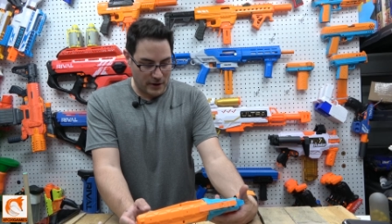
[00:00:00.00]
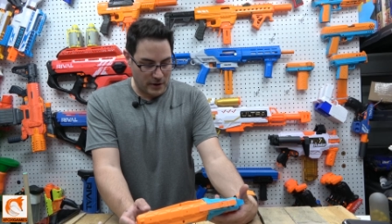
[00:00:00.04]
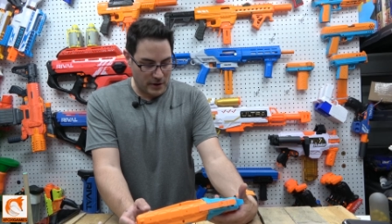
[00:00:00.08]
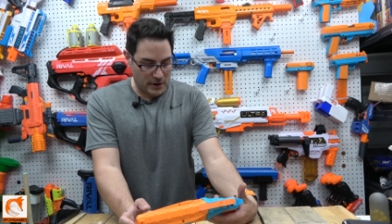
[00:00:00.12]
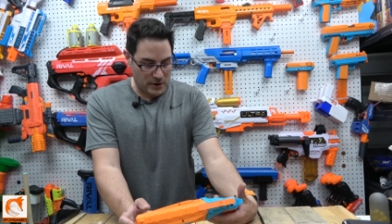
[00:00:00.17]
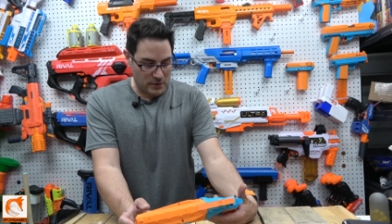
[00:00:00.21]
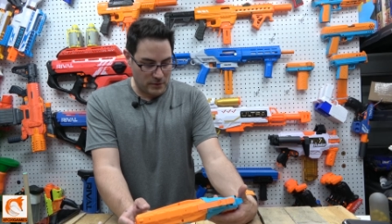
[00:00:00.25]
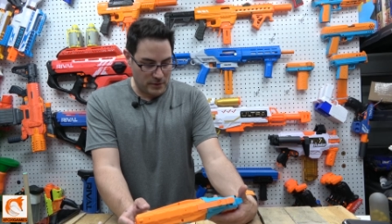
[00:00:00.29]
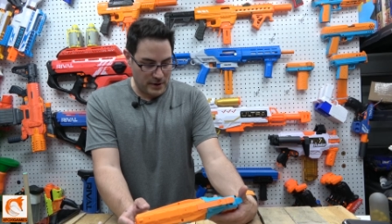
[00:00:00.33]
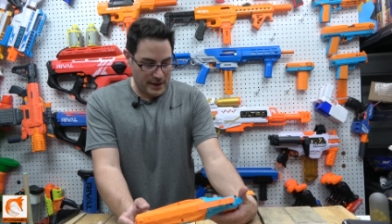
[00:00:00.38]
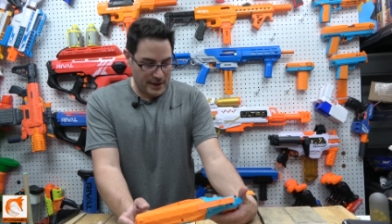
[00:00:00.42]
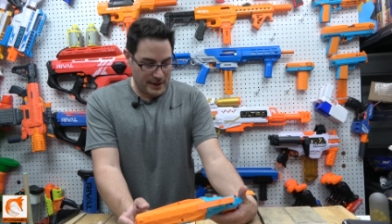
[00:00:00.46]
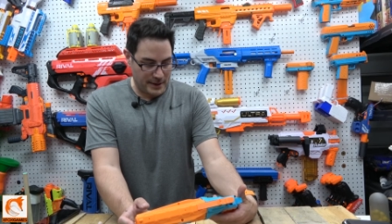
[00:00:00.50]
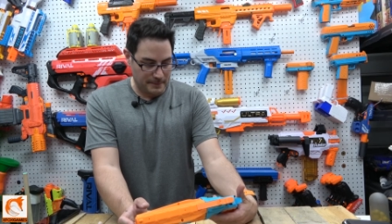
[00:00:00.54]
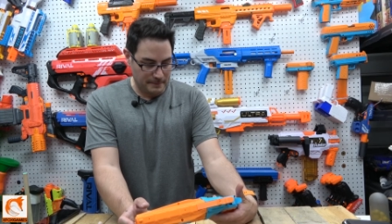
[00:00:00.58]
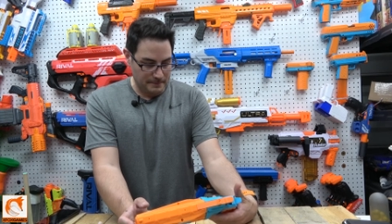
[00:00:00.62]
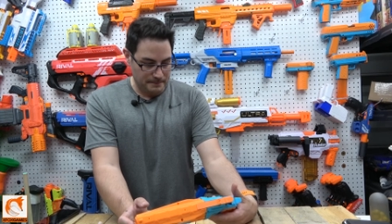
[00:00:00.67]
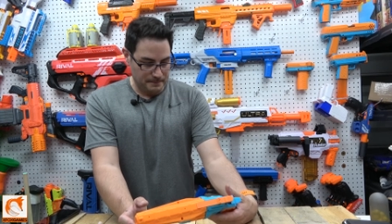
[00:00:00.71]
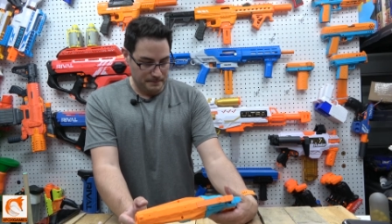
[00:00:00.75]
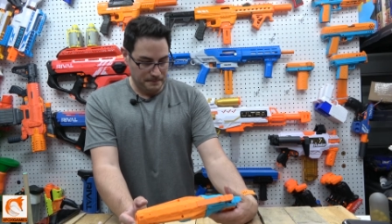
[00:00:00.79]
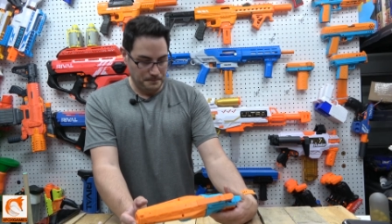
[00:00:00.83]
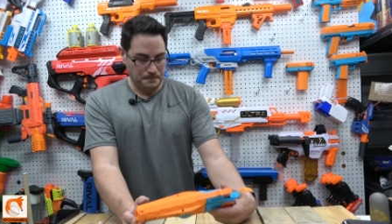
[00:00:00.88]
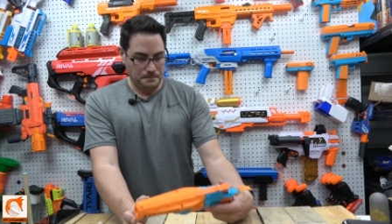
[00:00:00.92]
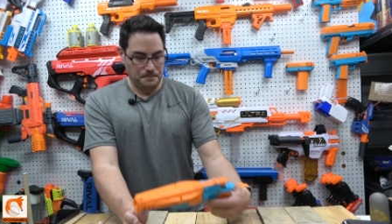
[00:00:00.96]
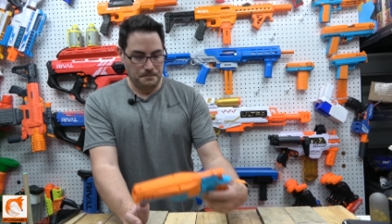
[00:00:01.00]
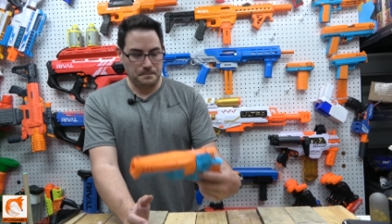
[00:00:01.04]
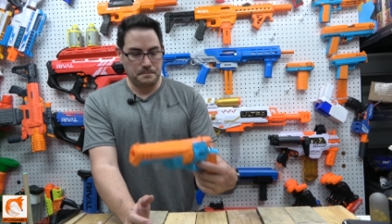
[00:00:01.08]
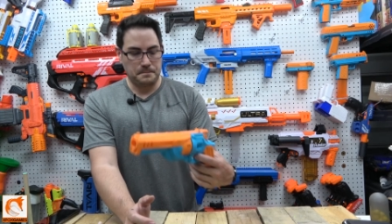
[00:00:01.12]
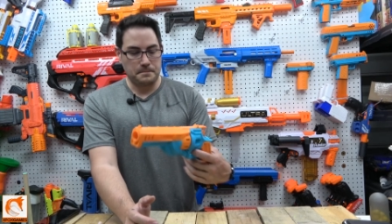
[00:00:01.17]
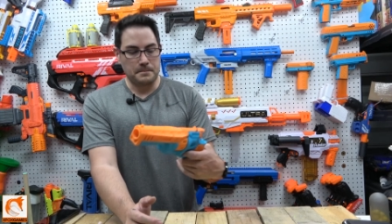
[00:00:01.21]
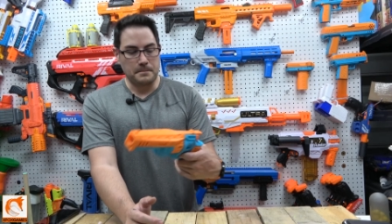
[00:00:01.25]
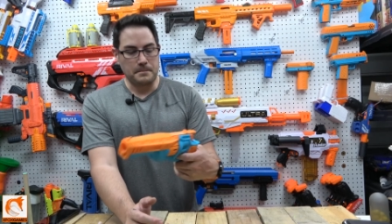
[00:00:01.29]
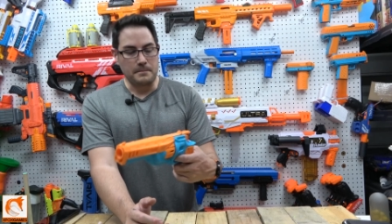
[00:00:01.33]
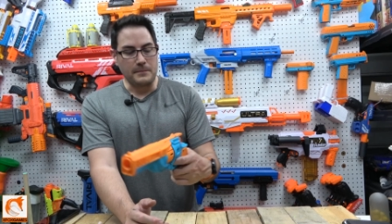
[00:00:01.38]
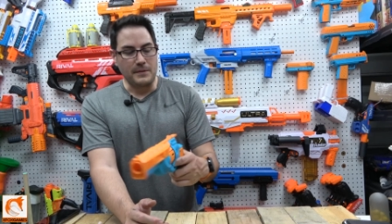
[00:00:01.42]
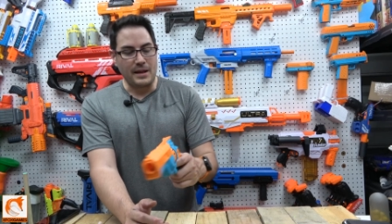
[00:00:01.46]
very unique.
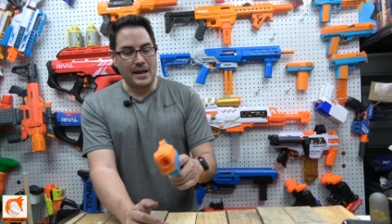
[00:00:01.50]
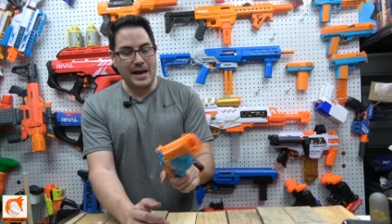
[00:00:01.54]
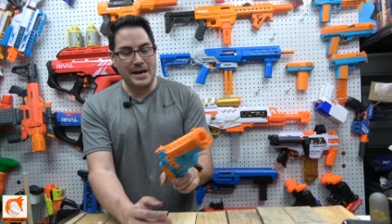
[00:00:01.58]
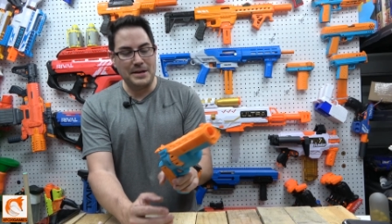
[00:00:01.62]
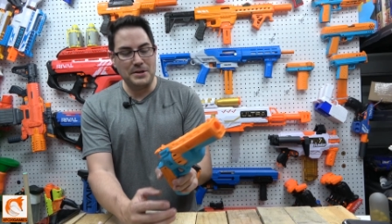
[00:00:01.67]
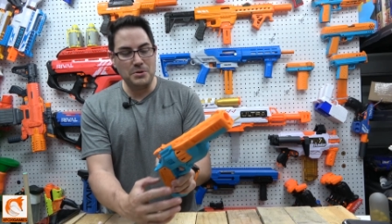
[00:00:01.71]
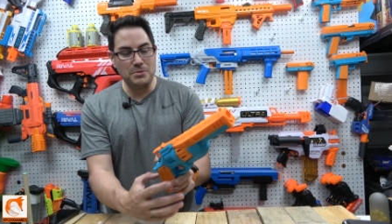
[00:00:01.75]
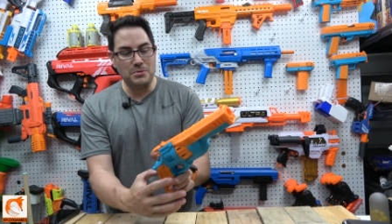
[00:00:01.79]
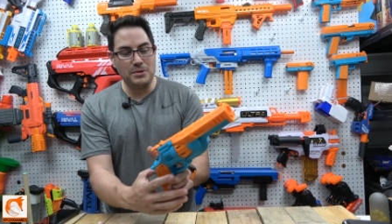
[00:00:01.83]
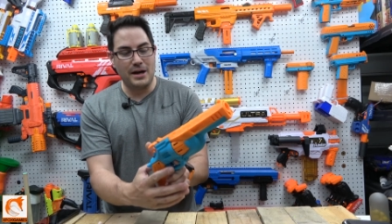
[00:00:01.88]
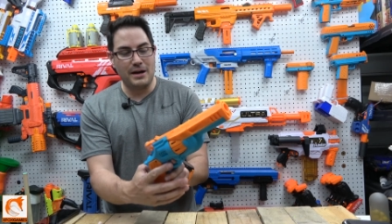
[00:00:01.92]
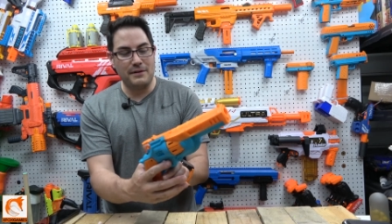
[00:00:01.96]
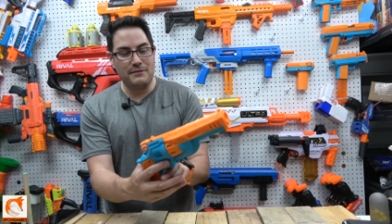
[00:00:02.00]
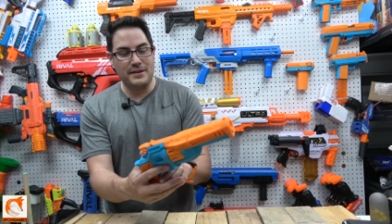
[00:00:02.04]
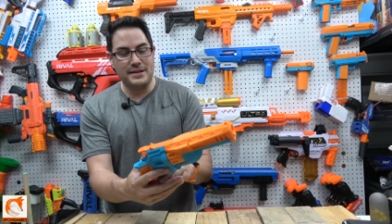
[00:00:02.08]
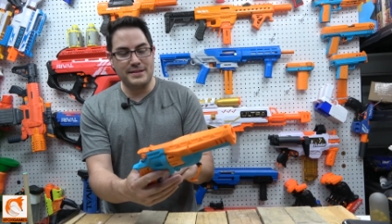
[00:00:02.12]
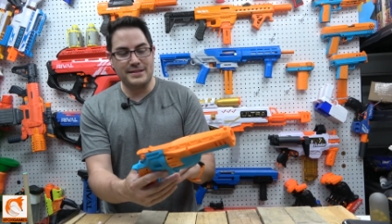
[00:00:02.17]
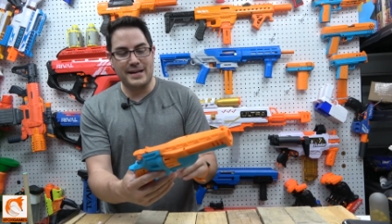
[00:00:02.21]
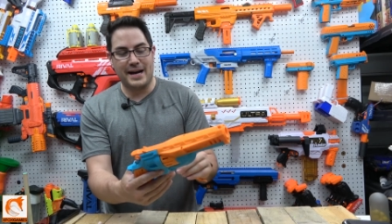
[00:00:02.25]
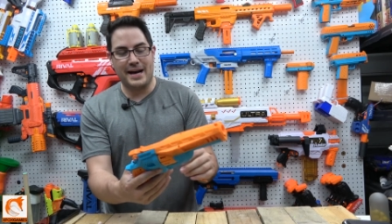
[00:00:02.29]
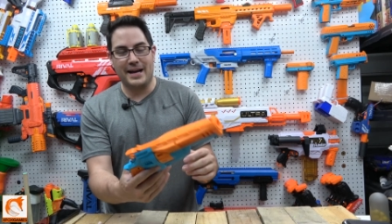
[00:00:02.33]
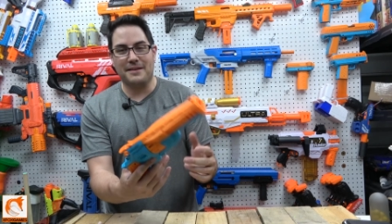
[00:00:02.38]
I do love these